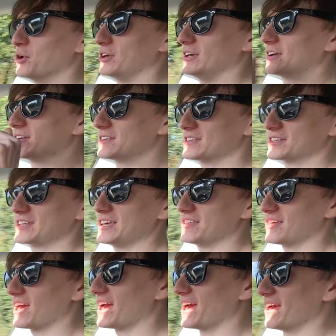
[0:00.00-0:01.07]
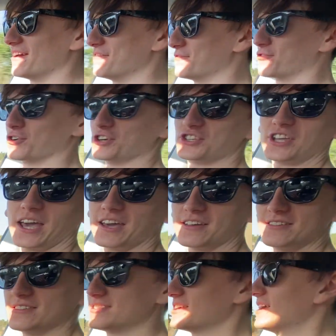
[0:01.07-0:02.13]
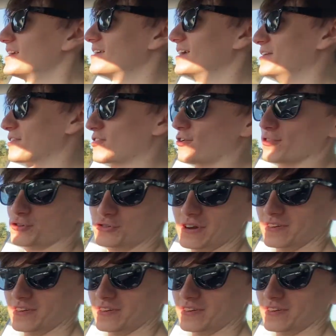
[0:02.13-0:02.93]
but you could see there for a second it thought the